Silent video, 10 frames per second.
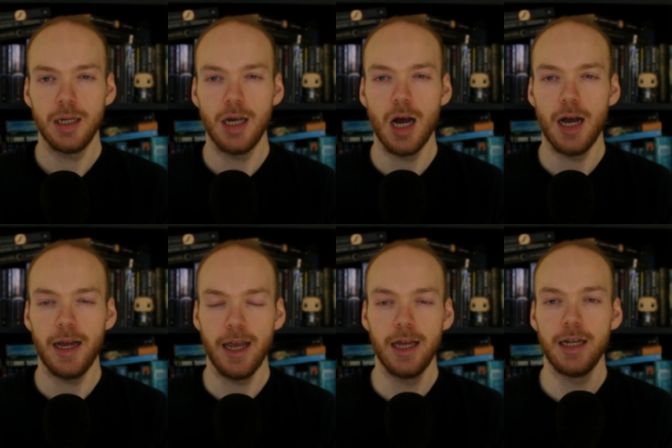
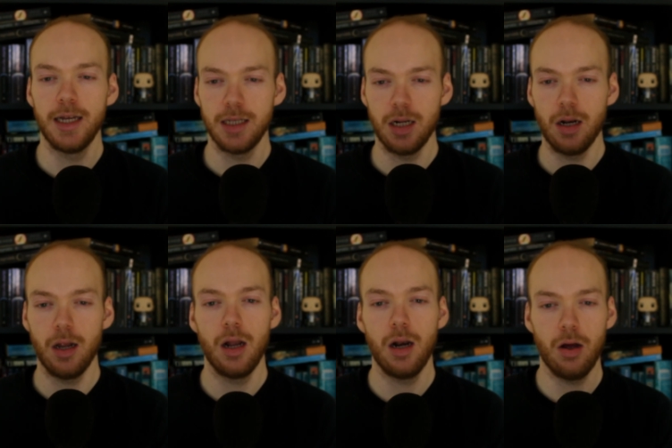guy, and there's a
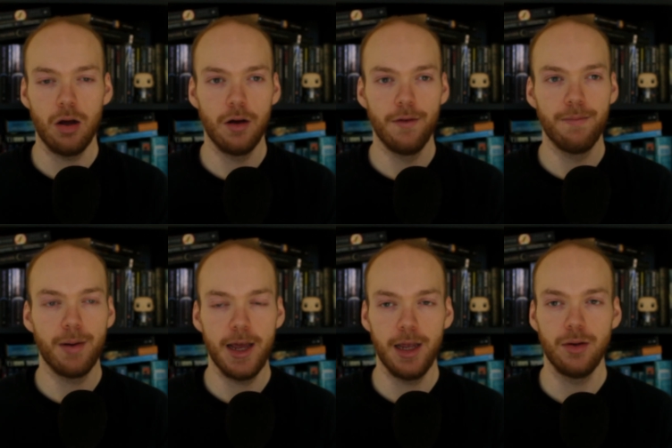lot of
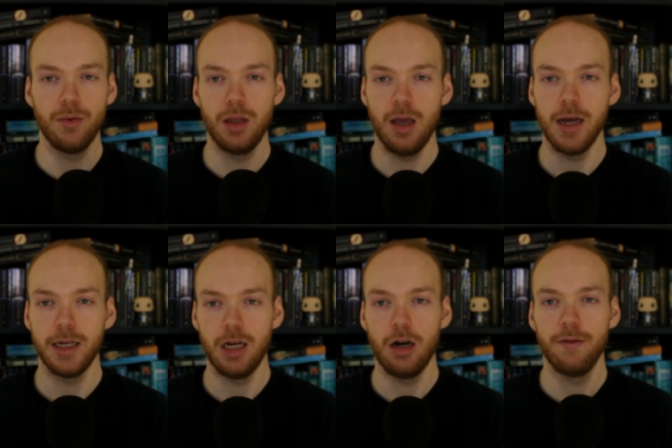playing with the
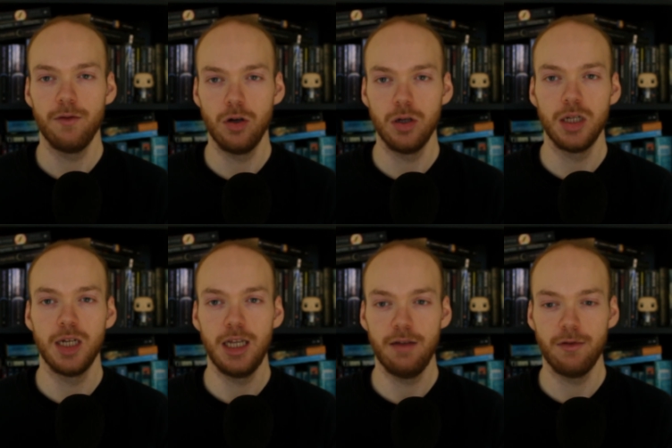idea of good
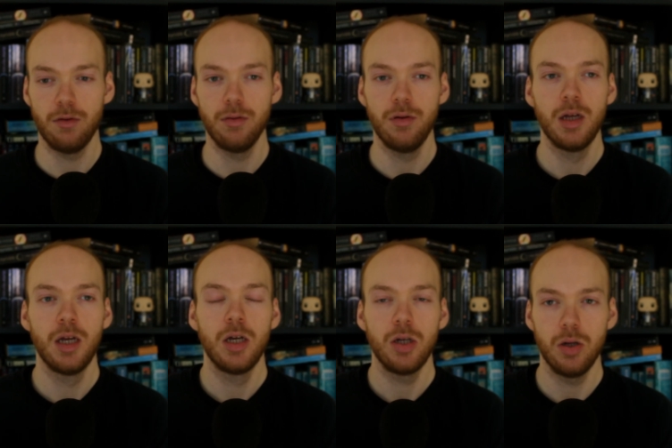and evil,
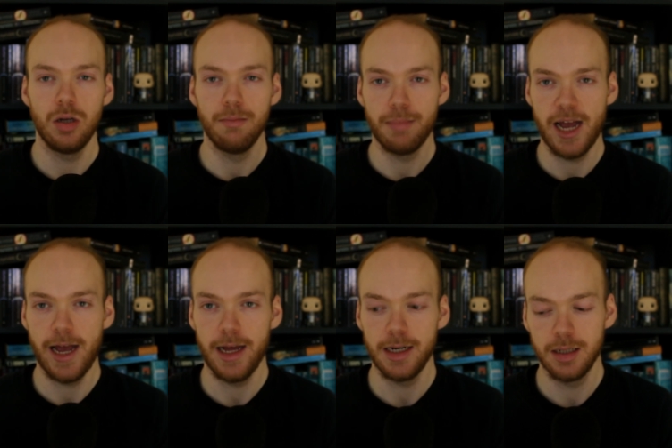good and
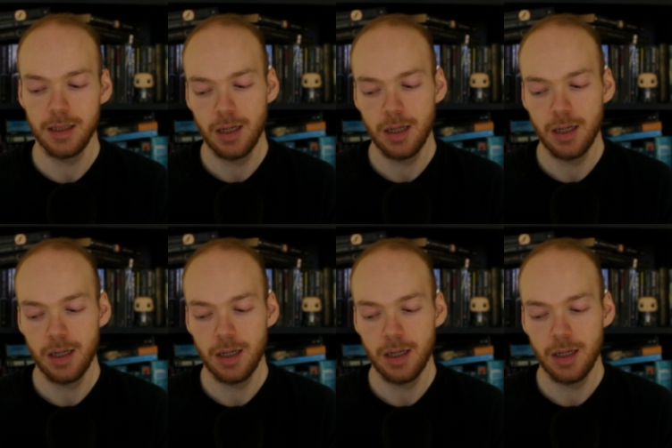bad,